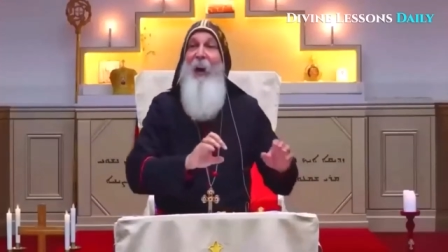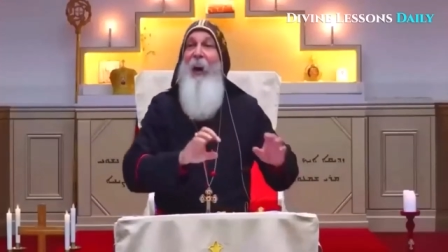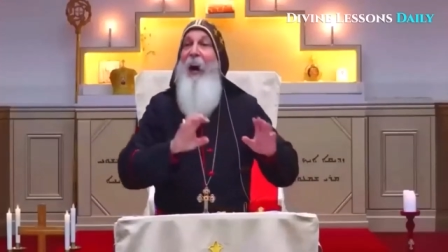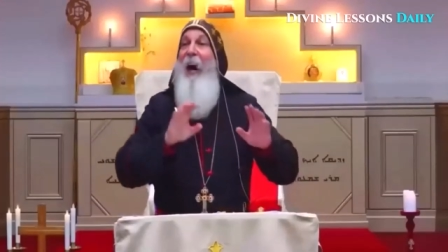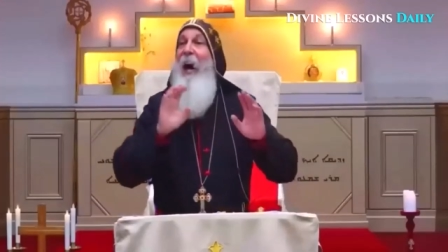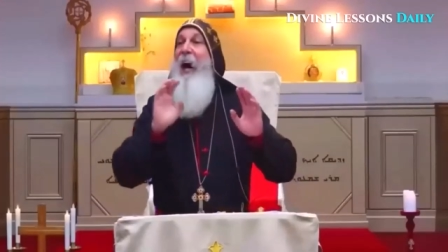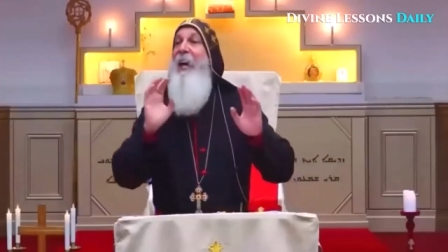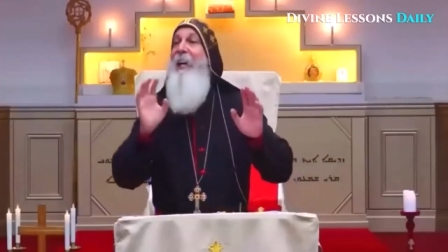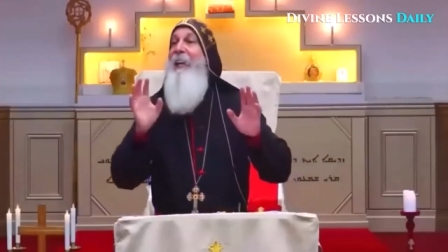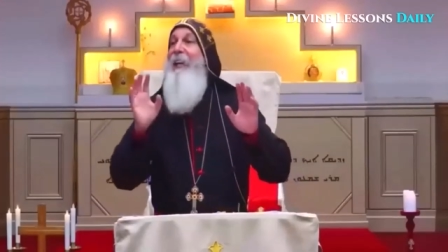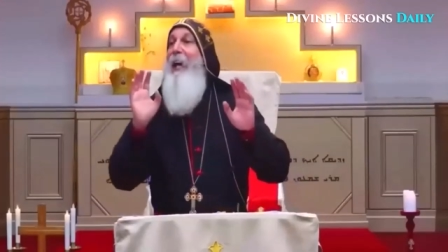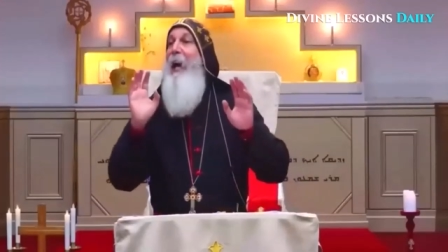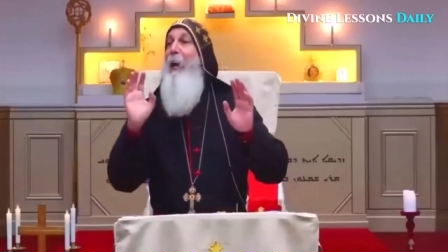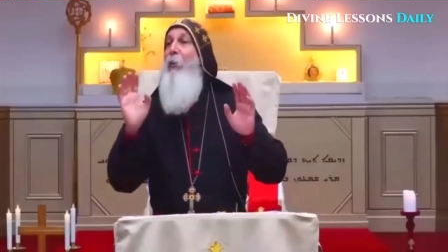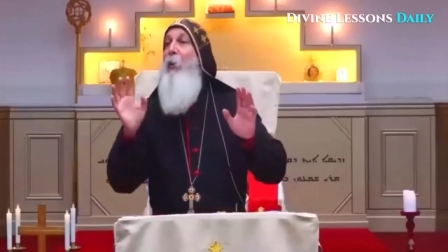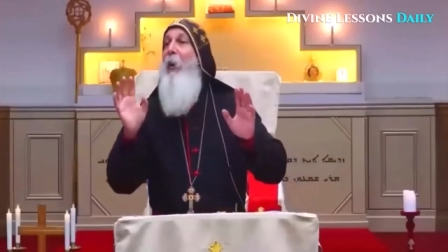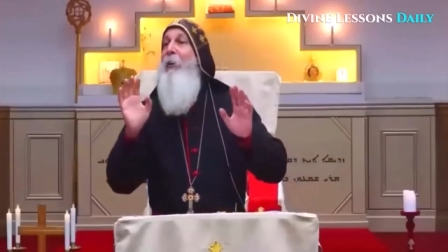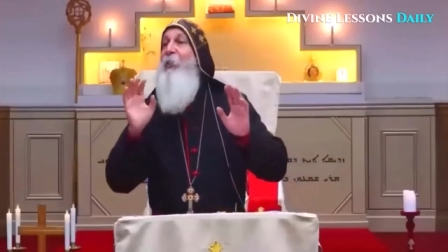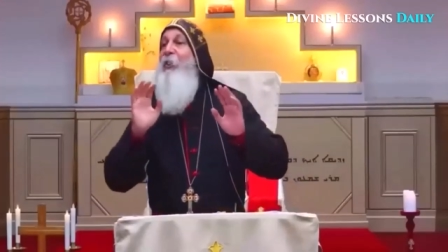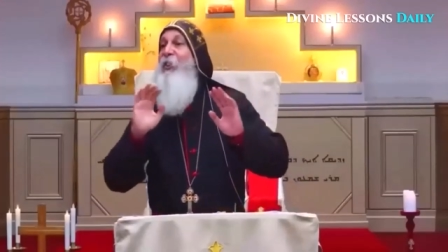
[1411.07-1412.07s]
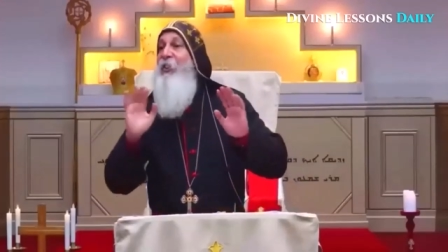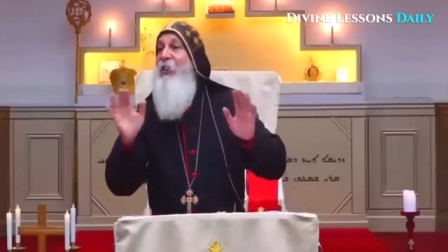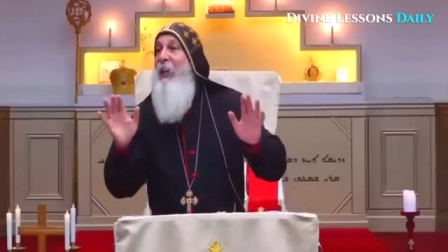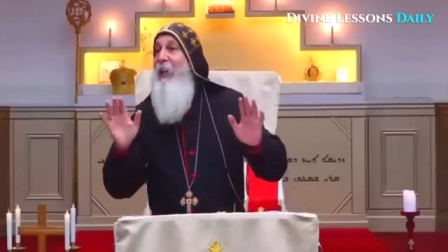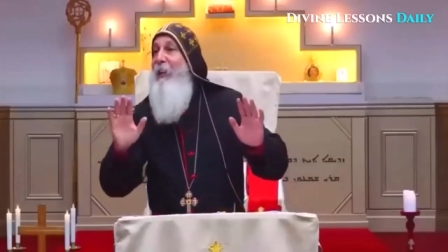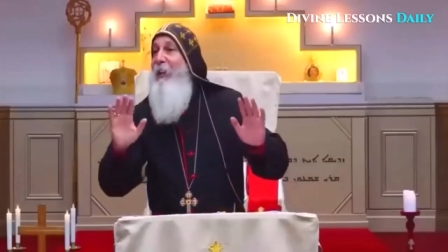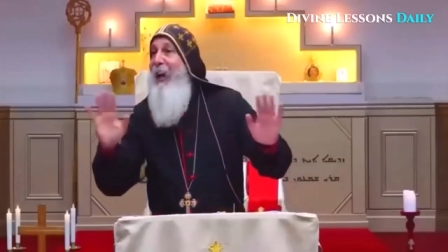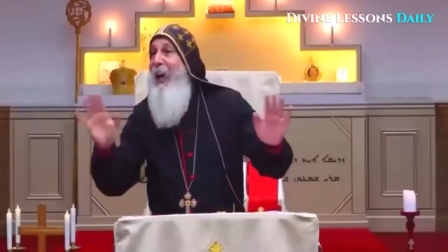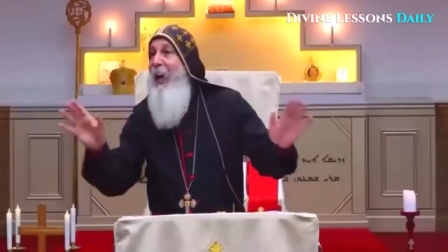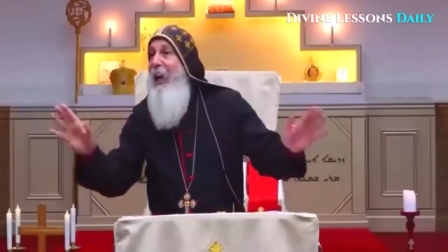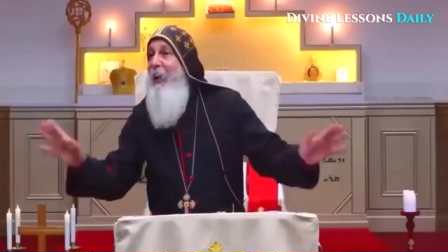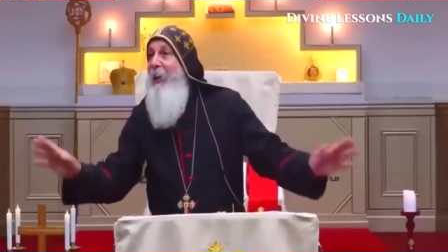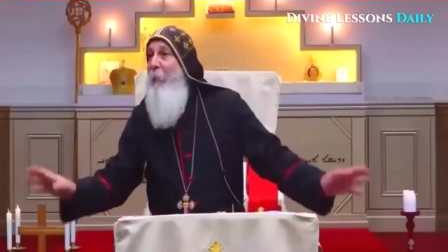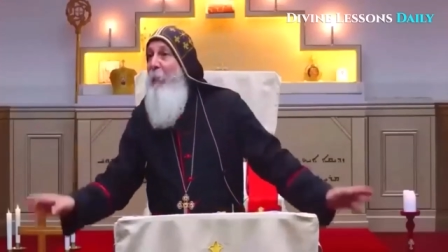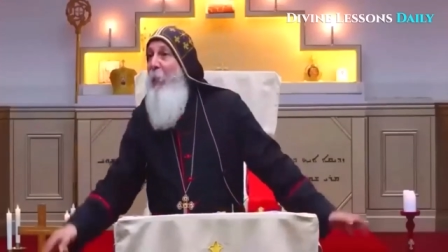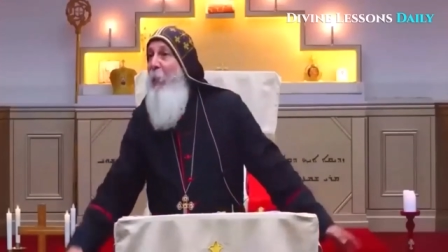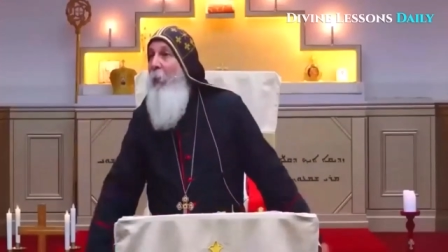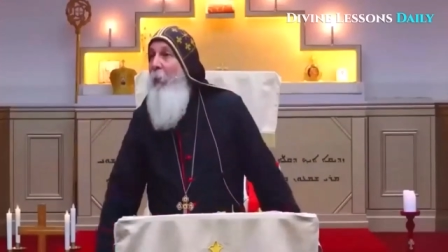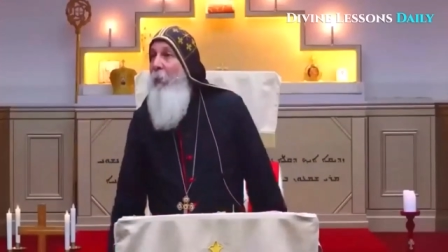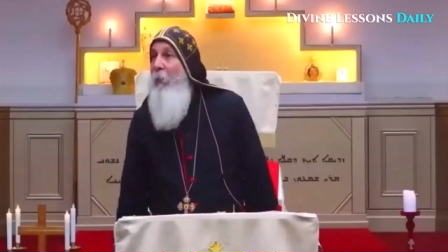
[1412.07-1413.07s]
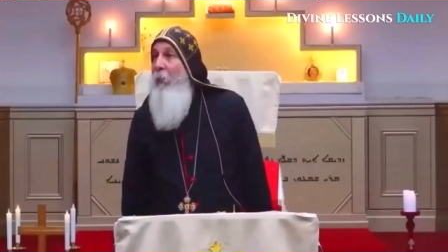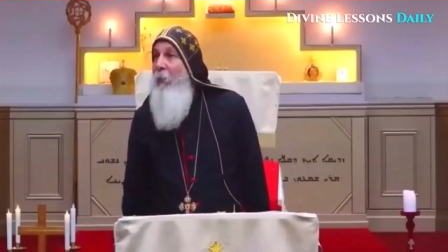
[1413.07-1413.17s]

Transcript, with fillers: I cannot sin anymore.